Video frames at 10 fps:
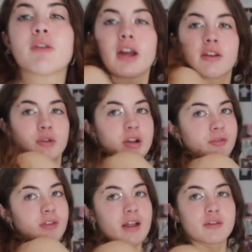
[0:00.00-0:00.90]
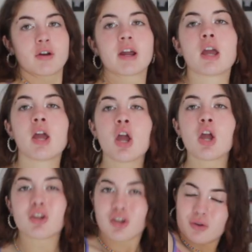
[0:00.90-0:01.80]
feel like it's really flattering
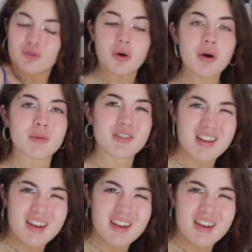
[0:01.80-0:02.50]
cute top, which I